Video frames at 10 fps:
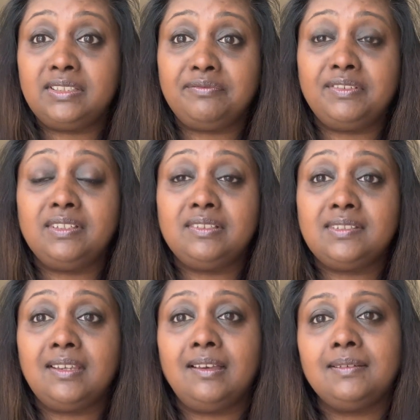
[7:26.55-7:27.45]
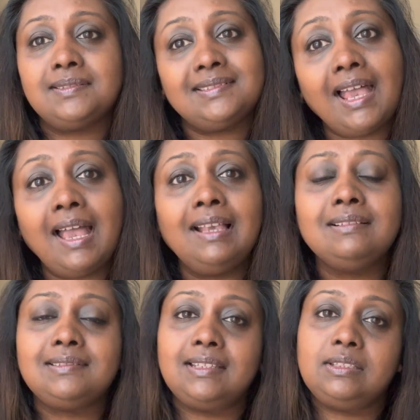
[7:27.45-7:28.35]
different
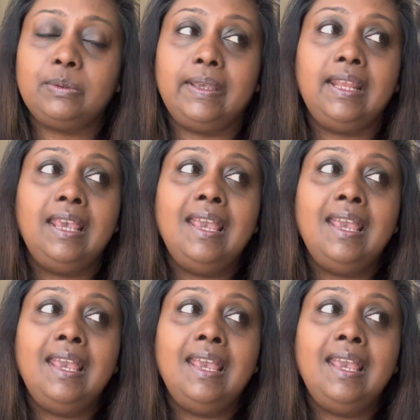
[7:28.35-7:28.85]
styles and do it.